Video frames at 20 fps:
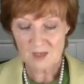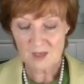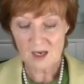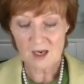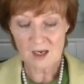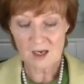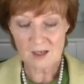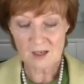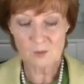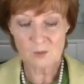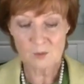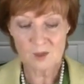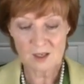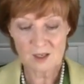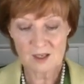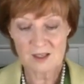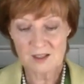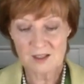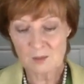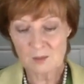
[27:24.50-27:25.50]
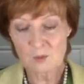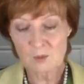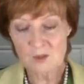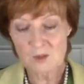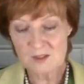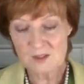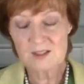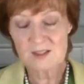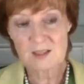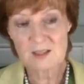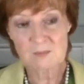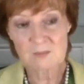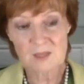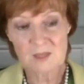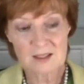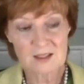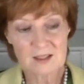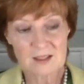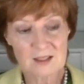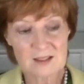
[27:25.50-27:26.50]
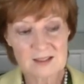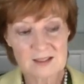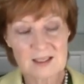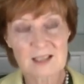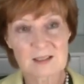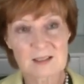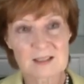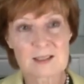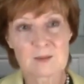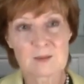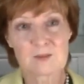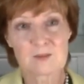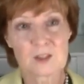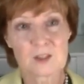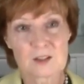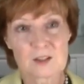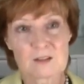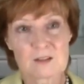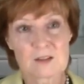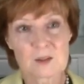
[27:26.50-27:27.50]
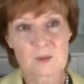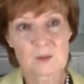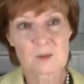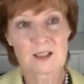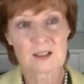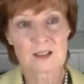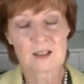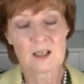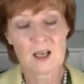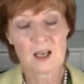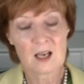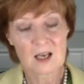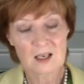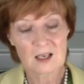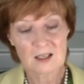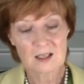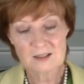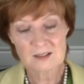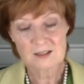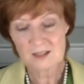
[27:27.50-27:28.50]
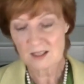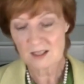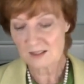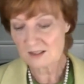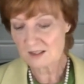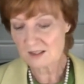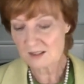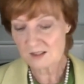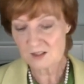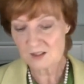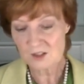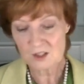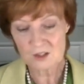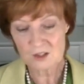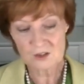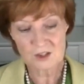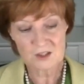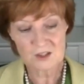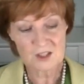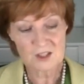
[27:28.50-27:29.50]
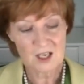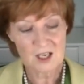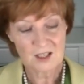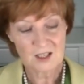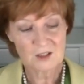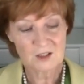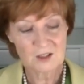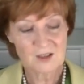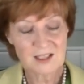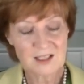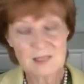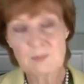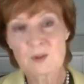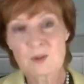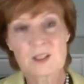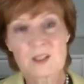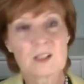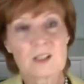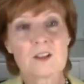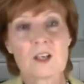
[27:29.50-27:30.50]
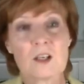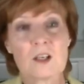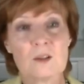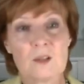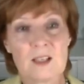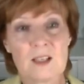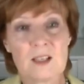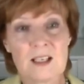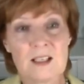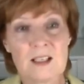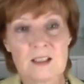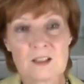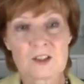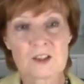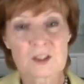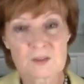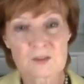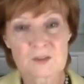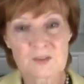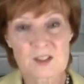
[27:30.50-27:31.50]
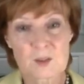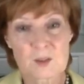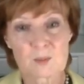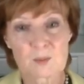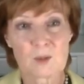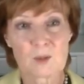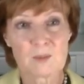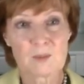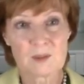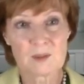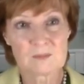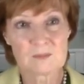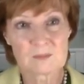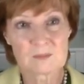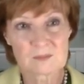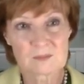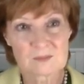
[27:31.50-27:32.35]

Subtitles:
I want to take my clients that step further as well. I say to these coaches, anybody can go in and just fix a problem.